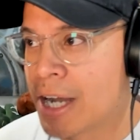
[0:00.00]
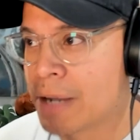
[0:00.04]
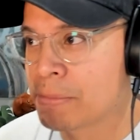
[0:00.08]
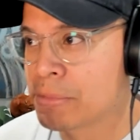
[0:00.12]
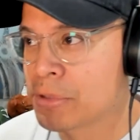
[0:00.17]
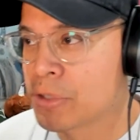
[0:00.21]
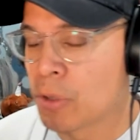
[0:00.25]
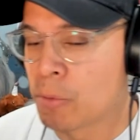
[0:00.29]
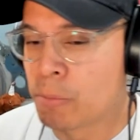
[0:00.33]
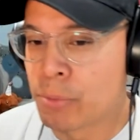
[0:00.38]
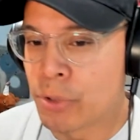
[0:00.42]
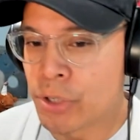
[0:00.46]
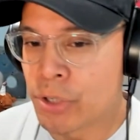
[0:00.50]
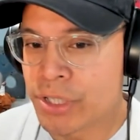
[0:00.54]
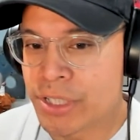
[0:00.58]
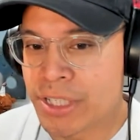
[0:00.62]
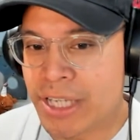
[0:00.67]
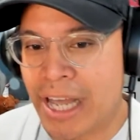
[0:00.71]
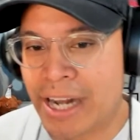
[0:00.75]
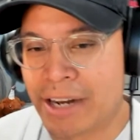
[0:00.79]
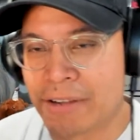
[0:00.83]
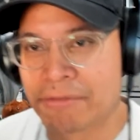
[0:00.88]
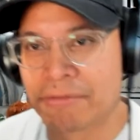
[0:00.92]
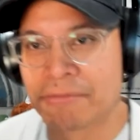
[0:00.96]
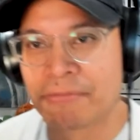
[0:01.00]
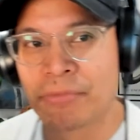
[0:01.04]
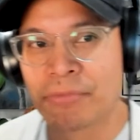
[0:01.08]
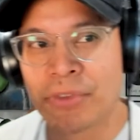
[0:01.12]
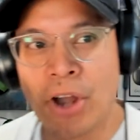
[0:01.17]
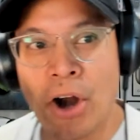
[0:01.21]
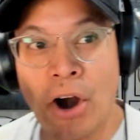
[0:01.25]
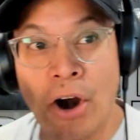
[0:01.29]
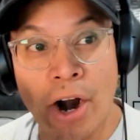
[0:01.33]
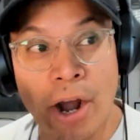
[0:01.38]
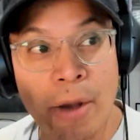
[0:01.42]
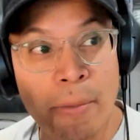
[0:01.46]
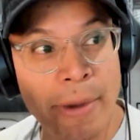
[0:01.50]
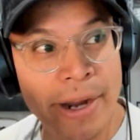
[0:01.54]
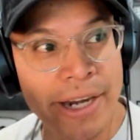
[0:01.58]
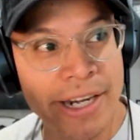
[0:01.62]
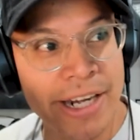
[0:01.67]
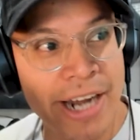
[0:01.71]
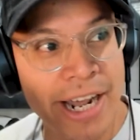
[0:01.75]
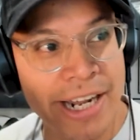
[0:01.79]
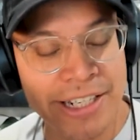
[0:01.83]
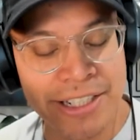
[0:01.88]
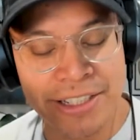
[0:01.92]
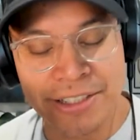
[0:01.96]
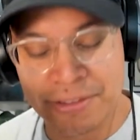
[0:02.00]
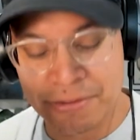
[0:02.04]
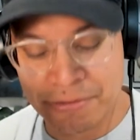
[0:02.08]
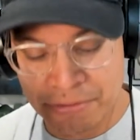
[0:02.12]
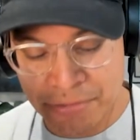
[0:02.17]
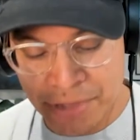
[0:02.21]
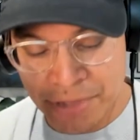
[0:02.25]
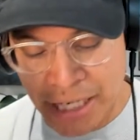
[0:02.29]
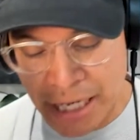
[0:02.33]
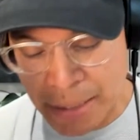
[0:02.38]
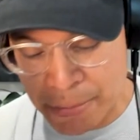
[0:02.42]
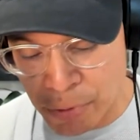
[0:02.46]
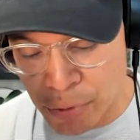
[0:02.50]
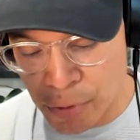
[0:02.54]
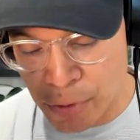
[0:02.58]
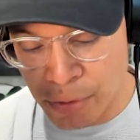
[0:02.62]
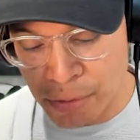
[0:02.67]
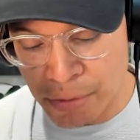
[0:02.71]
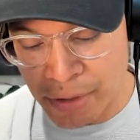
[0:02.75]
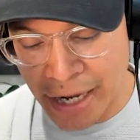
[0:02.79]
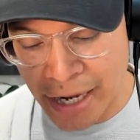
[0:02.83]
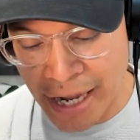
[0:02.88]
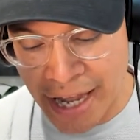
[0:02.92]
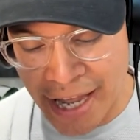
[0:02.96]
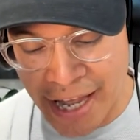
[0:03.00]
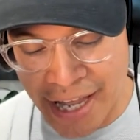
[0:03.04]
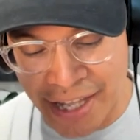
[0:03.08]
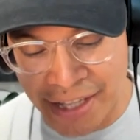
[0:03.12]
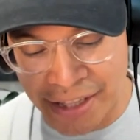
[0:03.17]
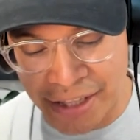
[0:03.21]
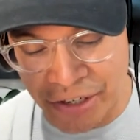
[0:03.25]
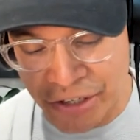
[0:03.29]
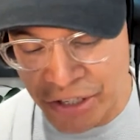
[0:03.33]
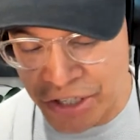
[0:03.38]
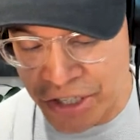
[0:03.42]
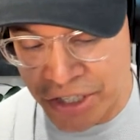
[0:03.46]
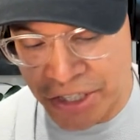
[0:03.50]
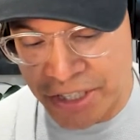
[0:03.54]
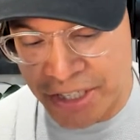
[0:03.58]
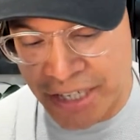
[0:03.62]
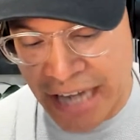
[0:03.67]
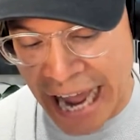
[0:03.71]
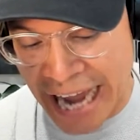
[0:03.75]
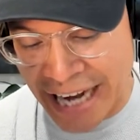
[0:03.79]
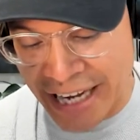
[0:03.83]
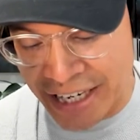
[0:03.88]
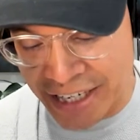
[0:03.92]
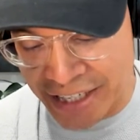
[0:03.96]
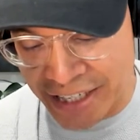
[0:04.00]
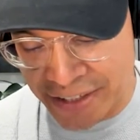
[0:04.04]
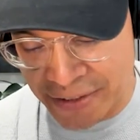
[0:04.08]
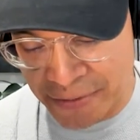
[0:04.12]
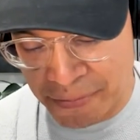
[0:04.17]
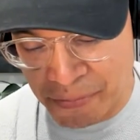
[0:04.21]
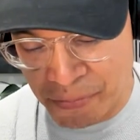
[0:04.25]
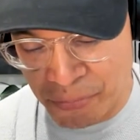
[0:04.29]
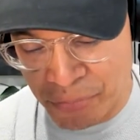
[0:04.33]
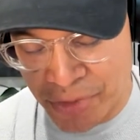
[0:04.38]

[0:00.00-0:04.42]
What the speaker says: So books kind of are on my night table and they're just stacking.